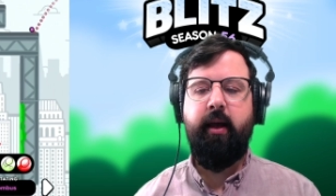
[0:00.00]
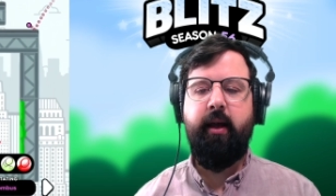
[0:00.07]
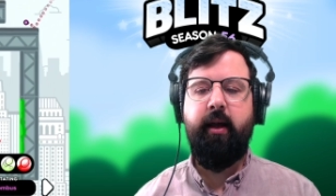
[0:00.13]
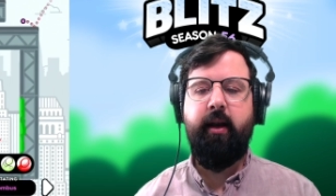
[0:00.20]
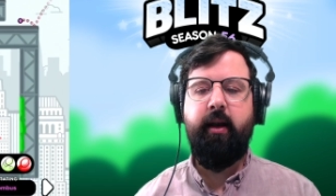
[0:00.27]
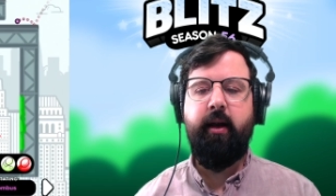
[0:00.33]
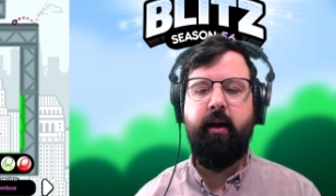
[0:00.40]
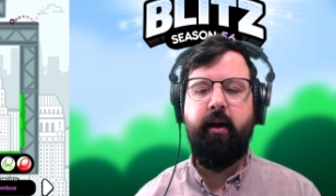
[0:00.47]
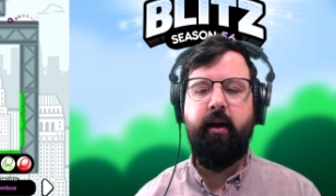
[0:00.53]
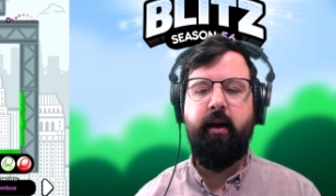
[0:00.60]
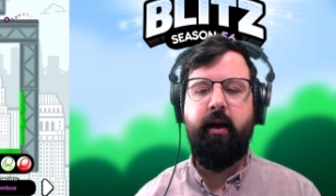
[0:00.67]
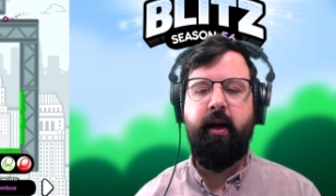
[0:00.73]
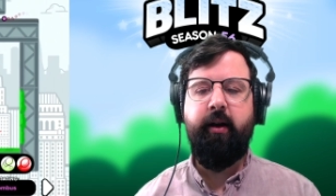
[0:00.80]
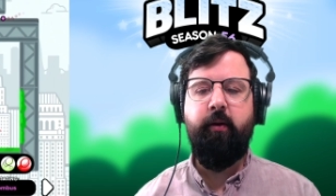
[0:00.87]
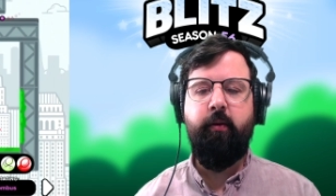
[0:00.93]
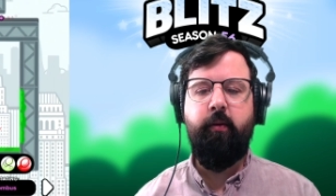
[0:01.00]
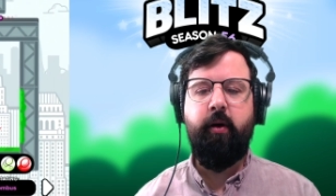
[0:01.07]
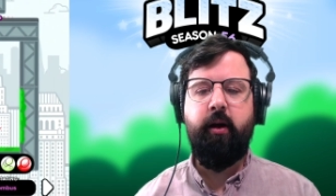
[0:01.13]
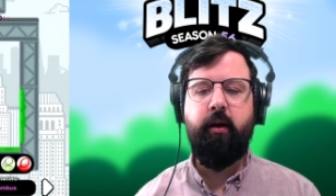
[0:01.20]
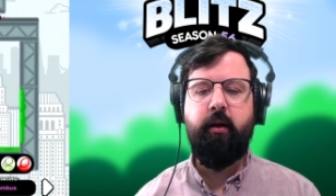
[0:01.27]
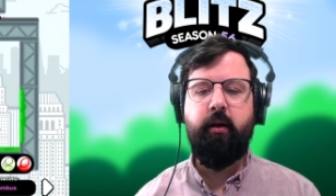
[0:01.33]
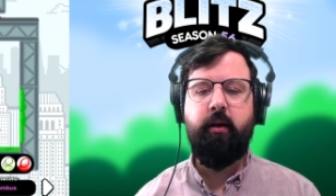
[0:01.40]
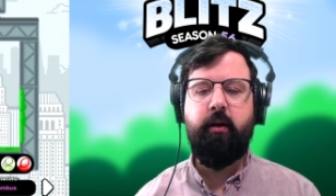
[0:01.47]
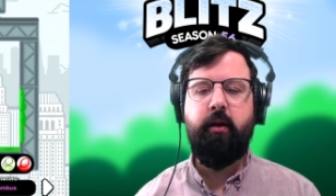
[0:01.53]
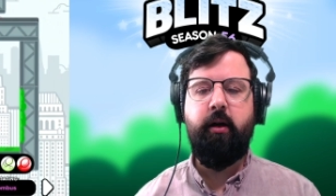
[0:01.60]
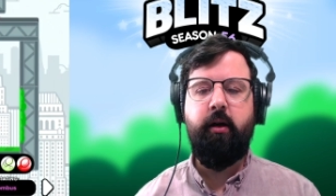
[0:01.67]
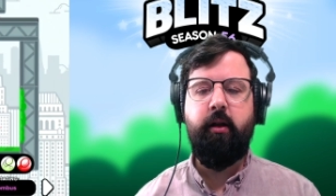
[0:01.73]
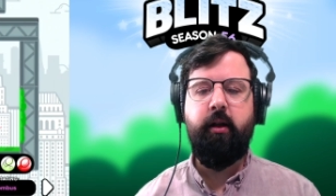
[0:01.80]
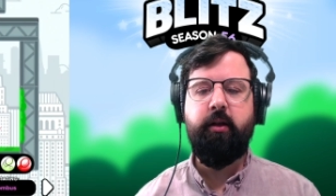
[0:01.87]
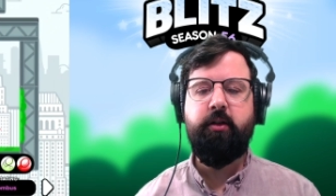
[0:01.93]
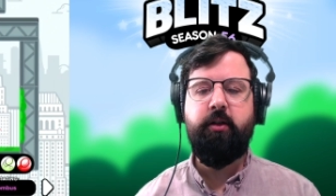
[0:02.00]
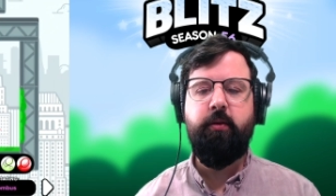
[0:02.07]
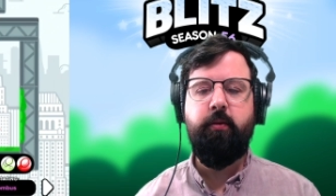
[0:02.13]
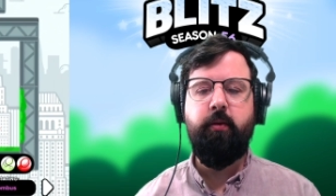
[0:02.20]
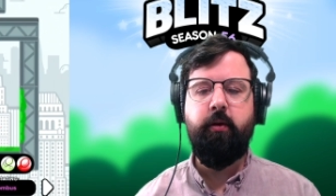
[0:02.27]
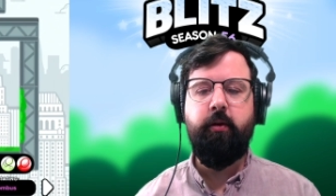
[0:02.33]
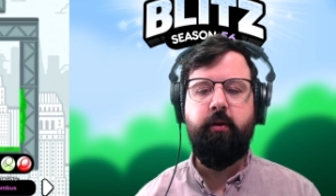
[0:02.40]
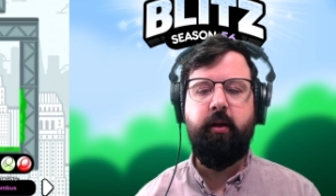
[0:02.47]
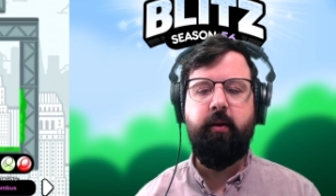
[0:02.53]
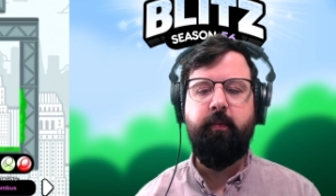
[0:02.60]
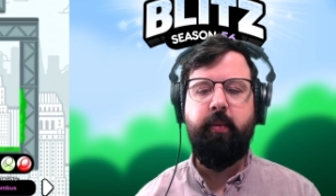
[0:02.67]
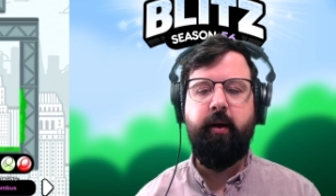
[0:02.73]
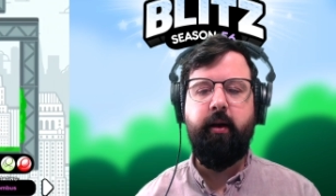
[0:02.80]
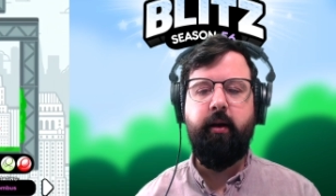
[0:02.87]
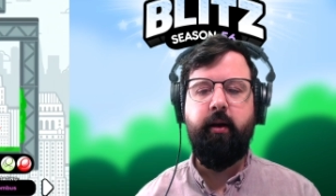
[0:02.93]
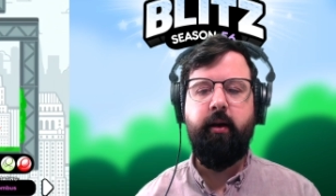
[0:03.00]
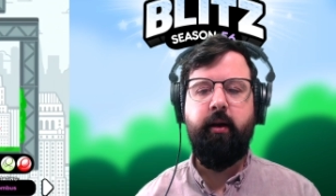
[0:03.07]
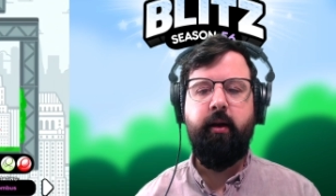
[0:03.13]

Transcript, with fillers: And uh, I don't want to call it too early, but.